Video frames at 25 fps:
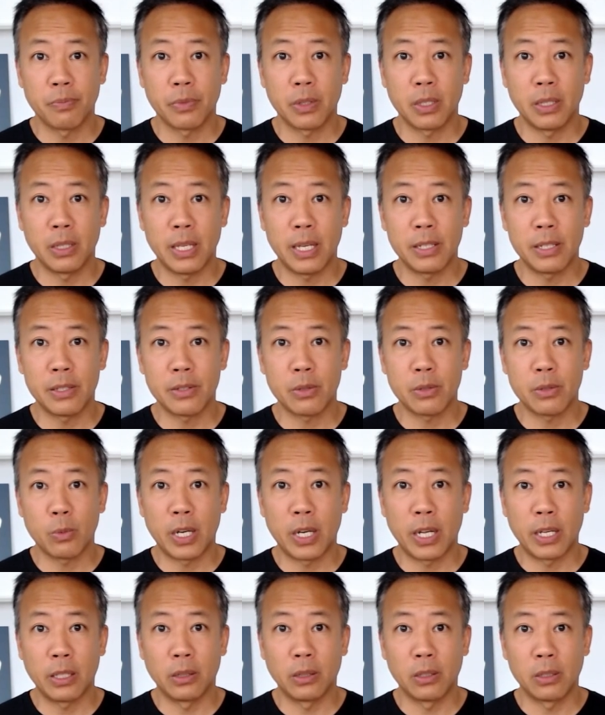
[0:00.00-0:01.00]
And that's when
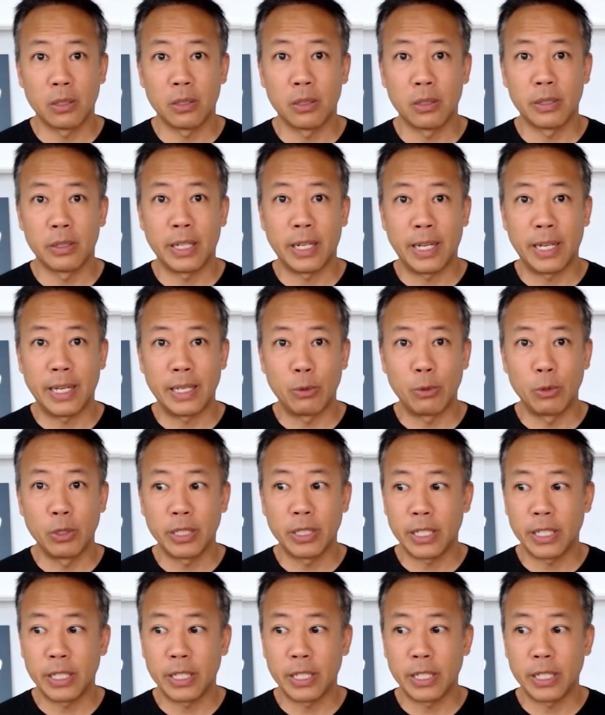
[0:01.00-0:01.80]
I learned and I really